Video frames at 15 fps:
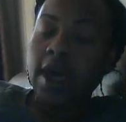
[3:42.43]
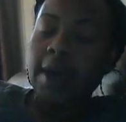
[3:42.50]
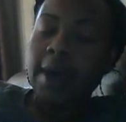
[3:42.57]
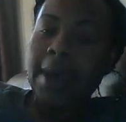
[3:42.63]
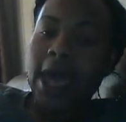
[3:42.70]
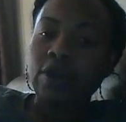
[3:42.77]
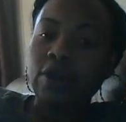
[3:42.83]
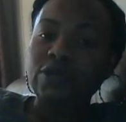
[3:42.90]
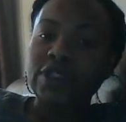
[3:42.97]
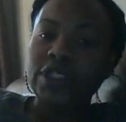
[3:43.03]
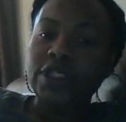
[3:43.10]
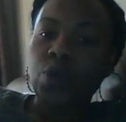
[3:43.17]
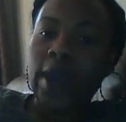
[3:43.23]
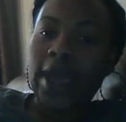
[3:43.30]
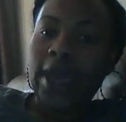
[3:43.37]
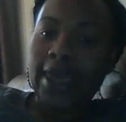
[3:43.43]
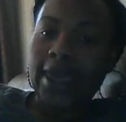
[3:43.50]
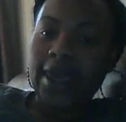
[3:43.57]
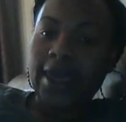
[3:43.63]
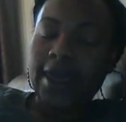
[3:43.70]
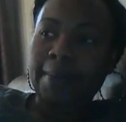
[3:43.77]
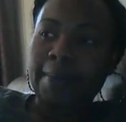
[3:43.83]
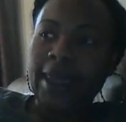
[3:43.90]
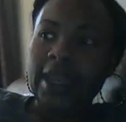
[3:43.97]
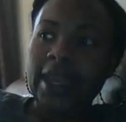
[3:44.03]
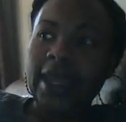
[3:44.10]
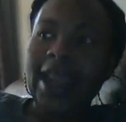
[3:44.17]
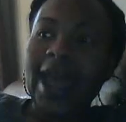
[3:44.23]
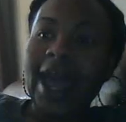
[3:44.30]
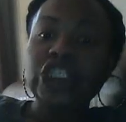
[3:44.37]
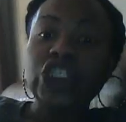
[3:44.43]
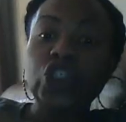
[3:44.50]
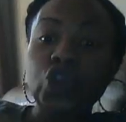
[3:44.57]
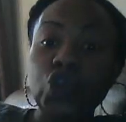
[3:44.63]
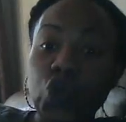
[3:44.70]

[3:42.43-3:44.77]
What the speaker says: about losing weight. Meaning, I just